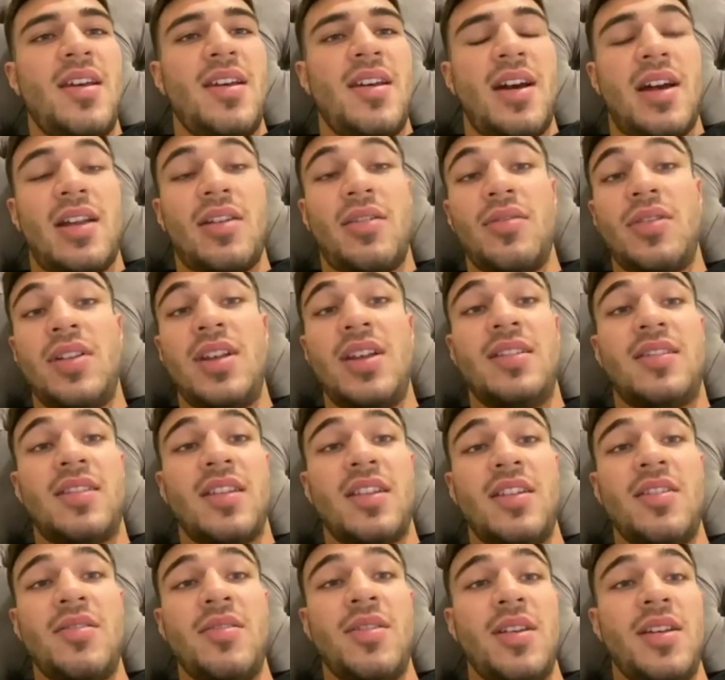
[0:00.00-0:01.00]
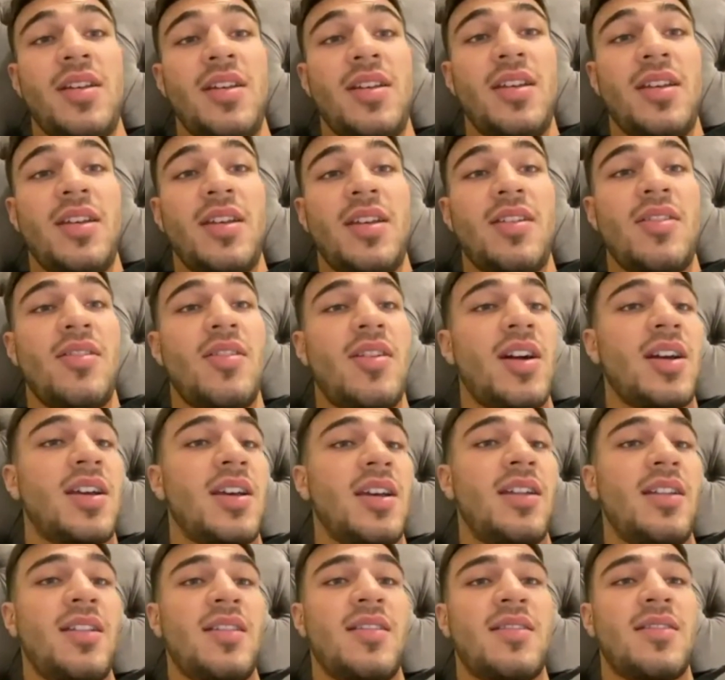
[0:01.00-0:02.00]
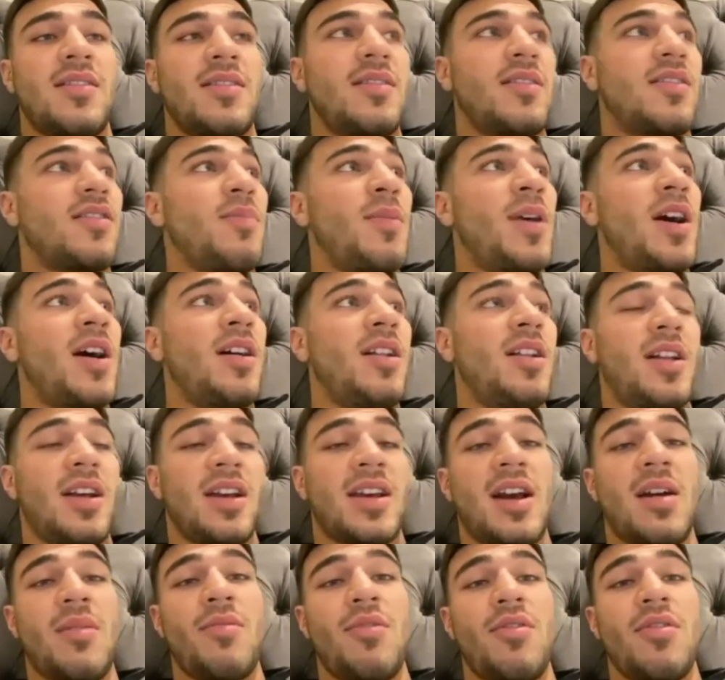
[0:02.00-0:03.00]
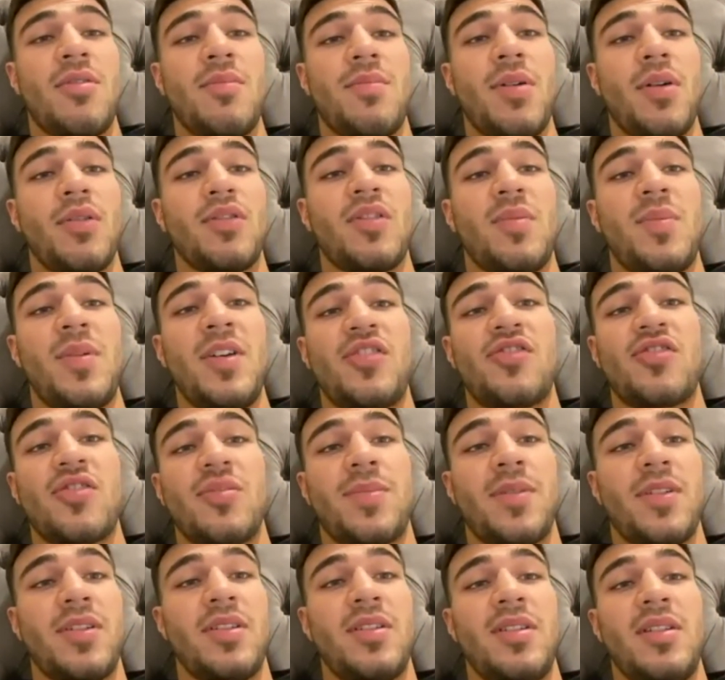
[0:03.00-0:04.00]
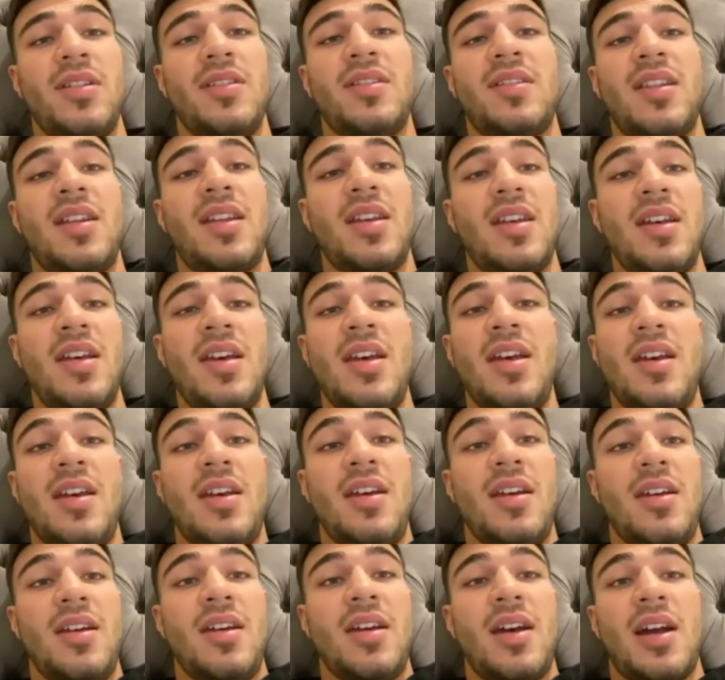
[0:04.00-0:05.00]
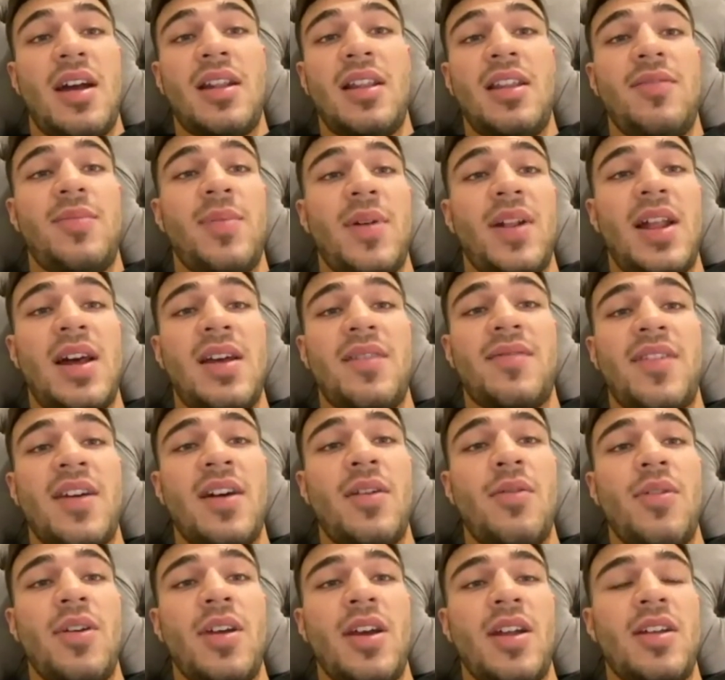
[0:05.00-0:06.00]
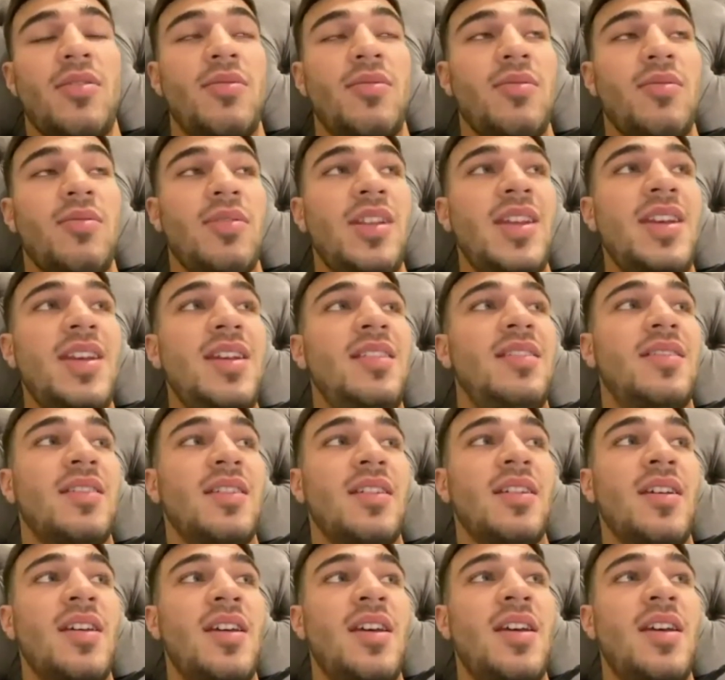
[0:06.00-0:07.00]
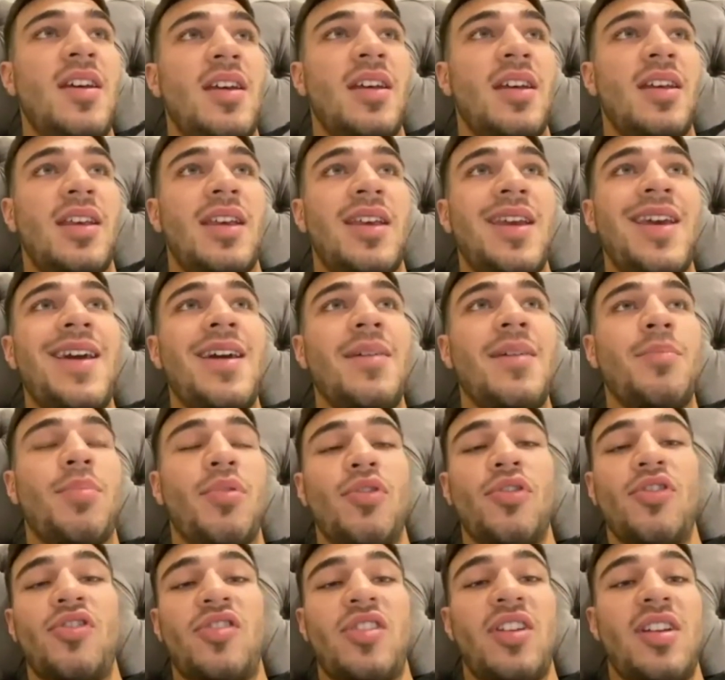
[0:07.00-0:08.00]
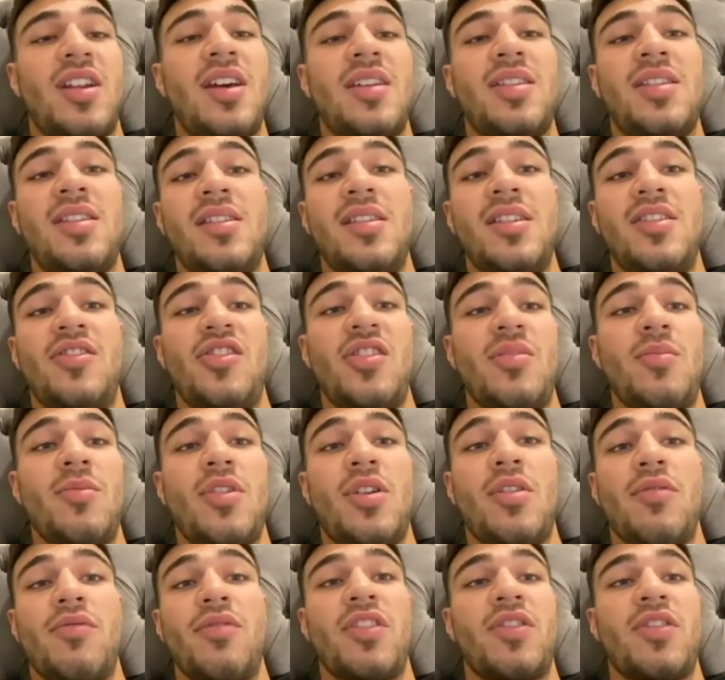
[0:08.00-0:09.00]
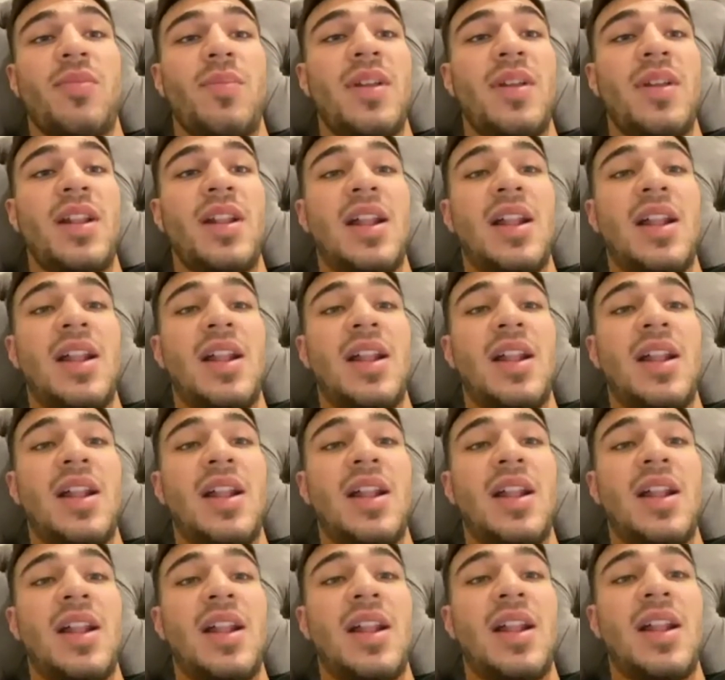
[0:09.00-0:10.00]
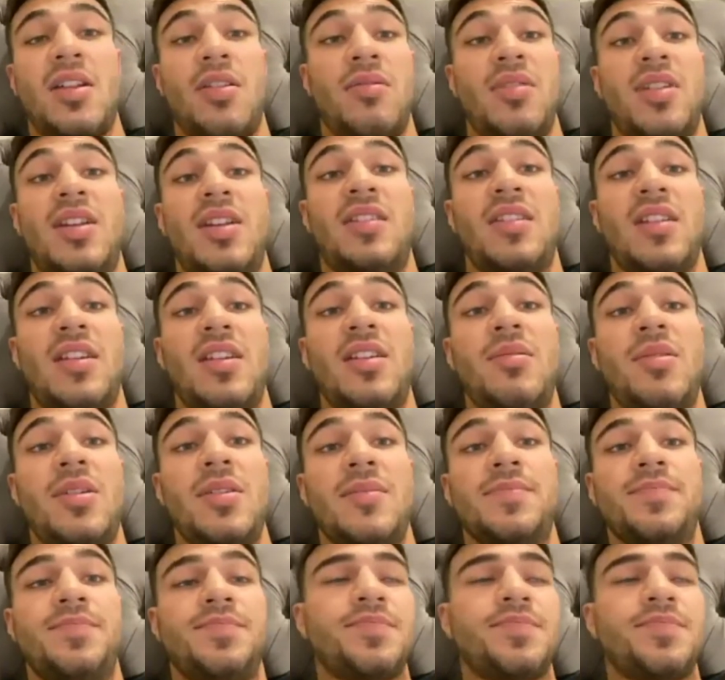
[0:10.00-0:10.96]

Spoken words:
I don't need to do it. You know, I can smile at a camera and post a picture up on the internet and live my life that way. I don't need to get punched to death in the gym or risk my life in the boxing. I don't need to do it.